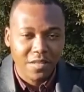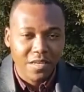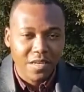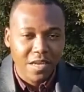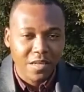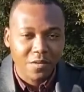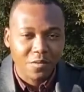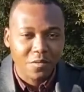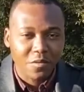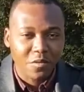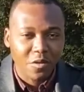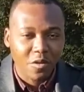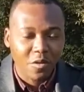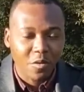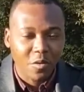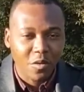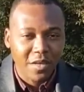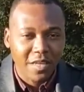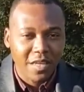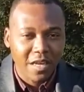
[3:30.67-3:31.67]
And not
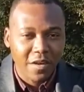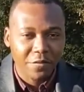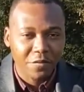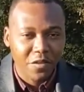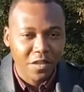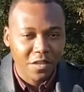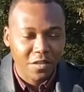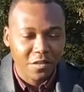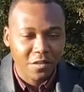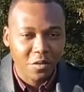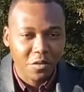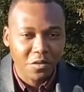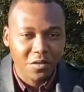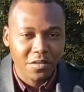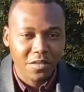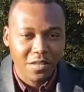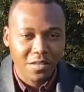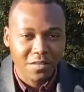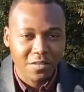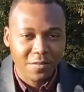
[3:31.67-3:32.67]
only have they done
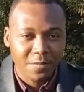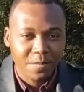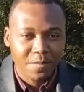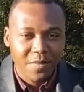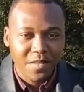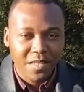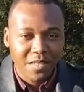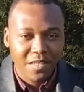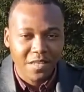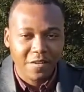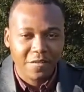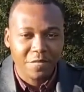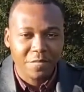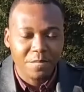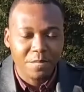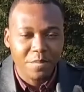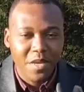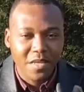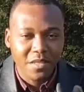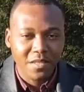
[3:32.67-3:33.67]
that, they have
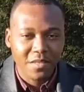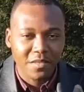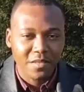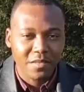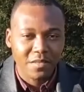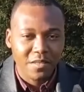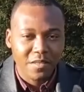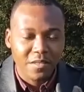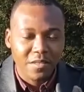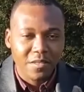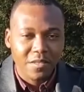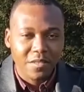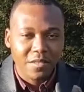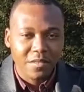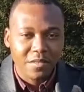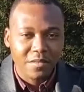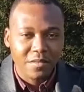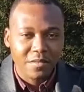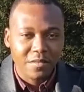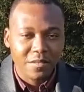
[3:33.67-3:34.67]
made it
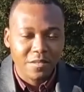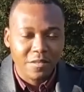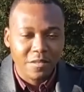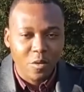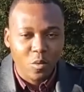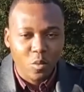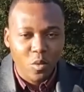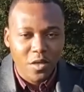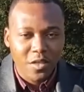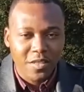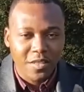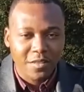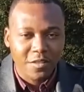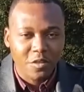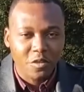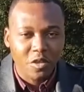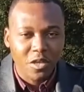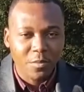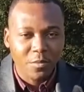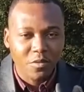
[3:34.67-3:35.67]
in a way that
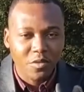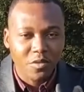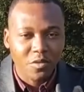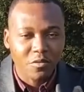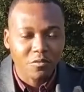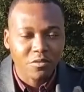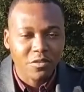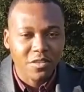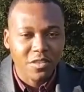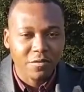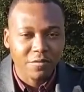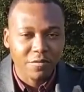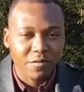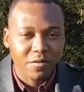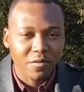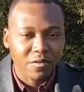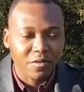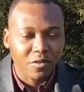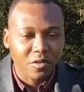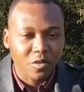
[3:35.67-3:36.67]
you're able to receive
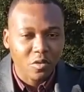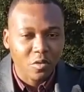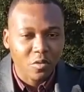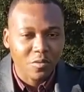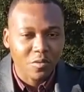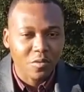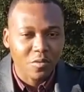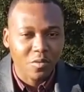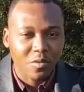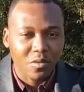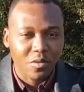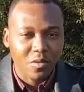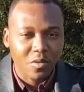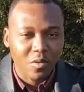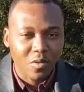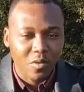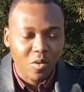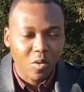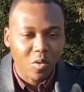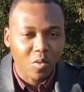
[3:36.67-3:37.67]
good
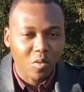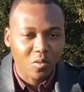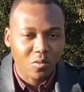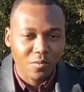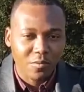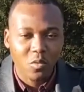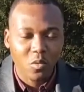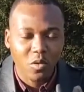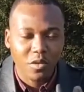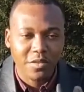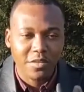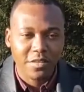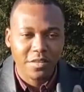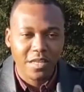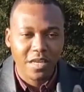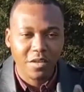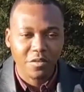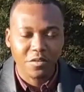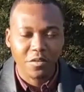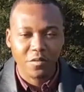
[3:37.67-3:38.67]
call quality
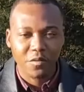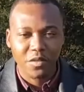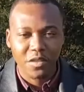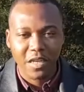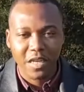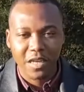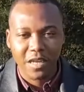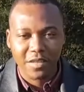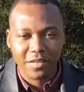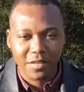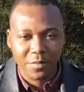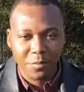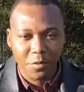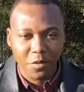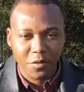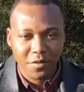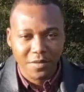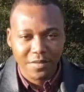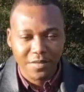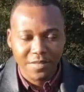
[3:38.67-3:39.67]
out of the Galaxy
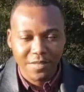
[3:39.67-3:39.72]
Buds.